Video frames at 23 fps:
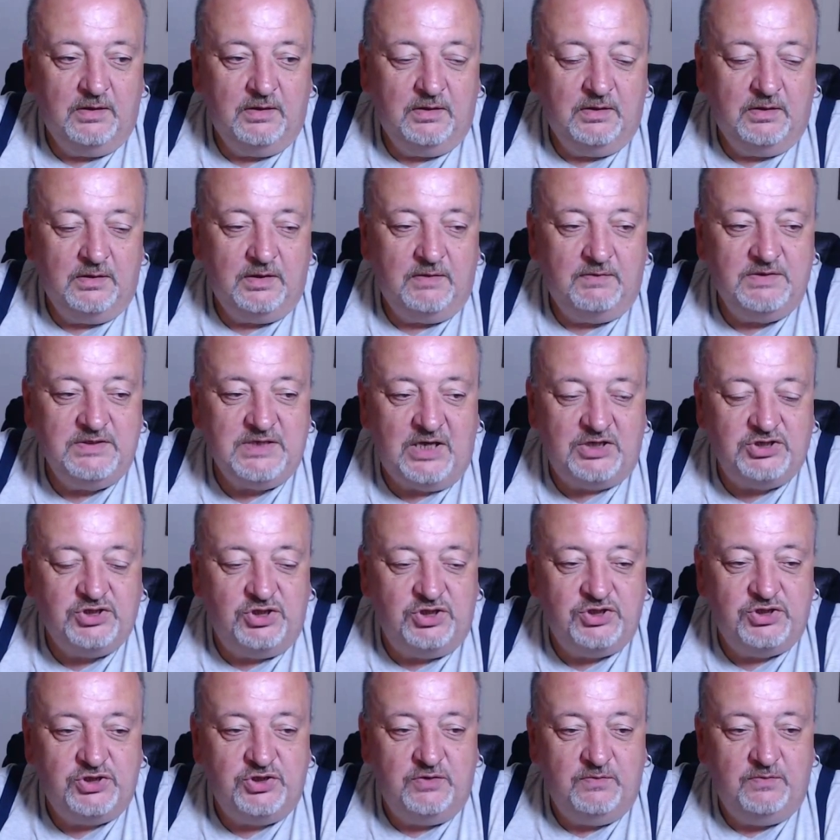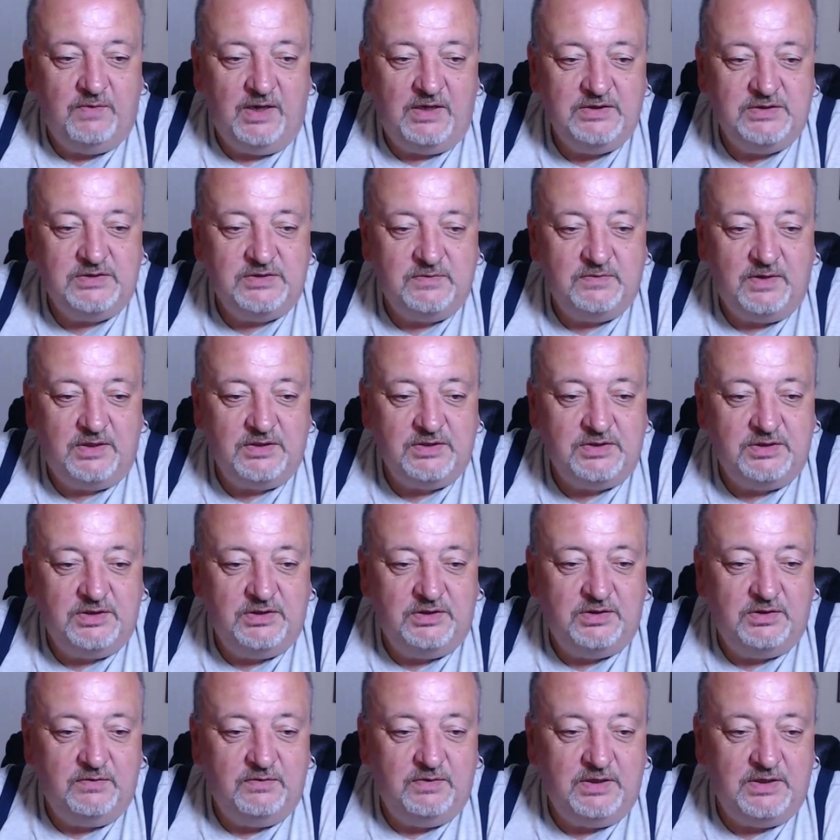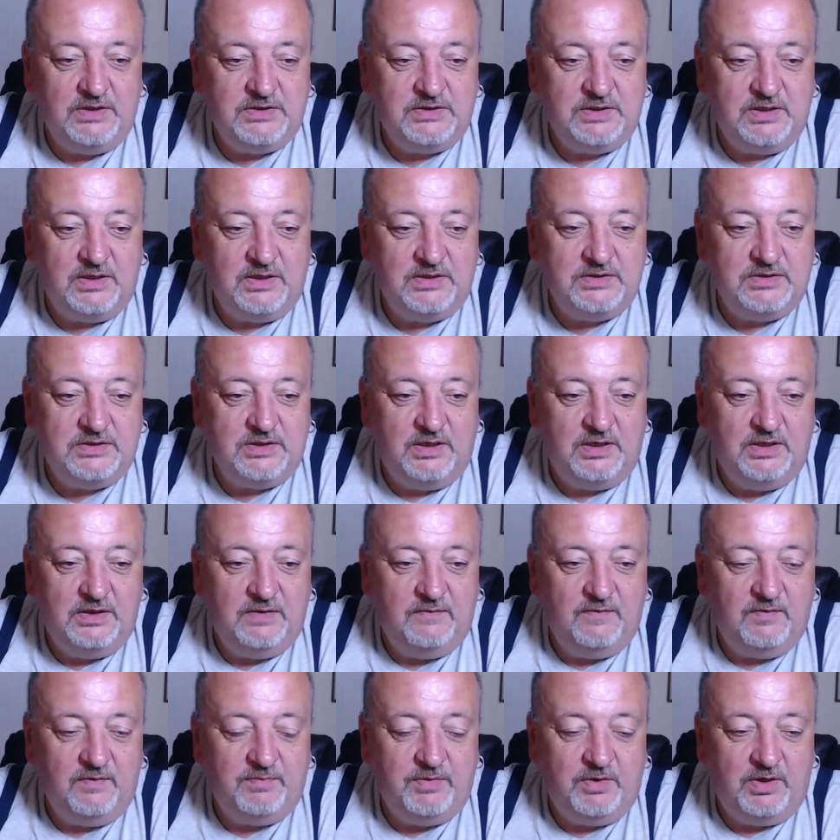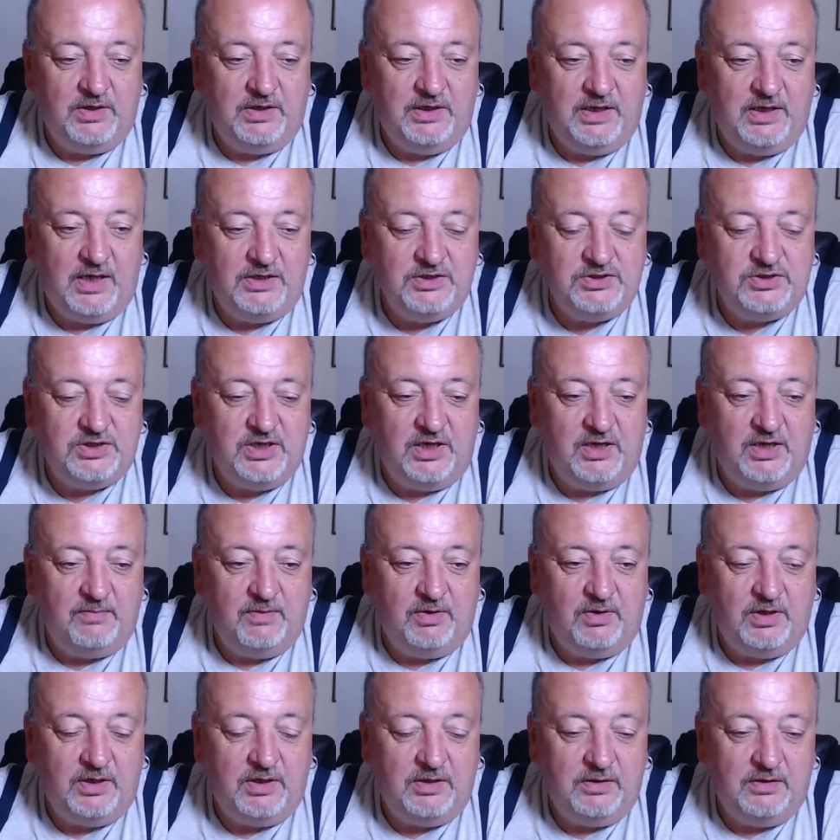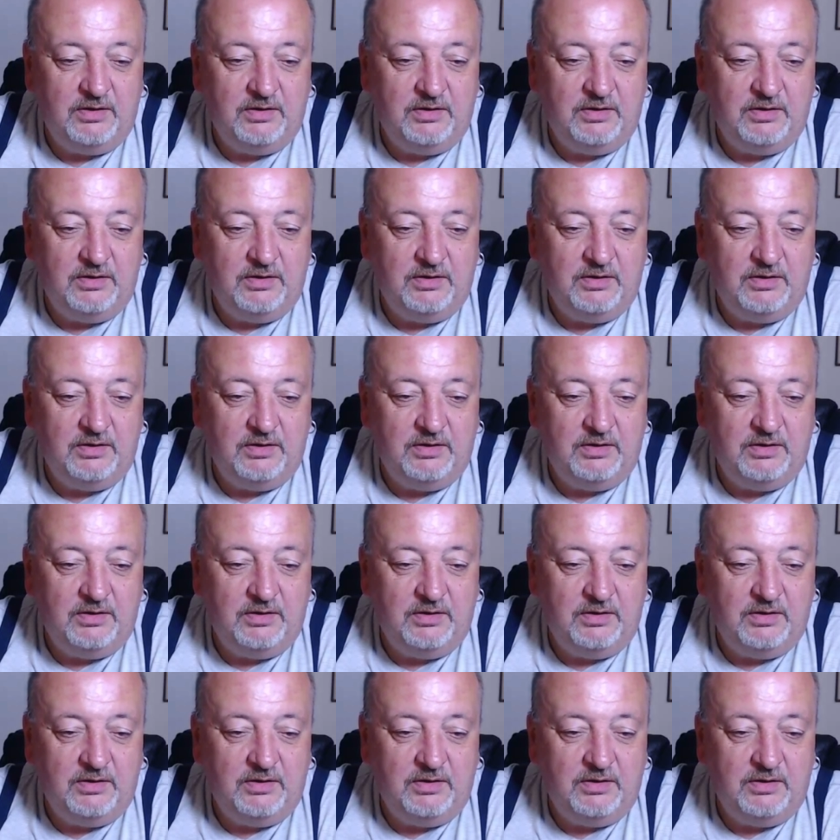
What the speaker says: There is actually two ways to actually do this, and it's either by the HDMI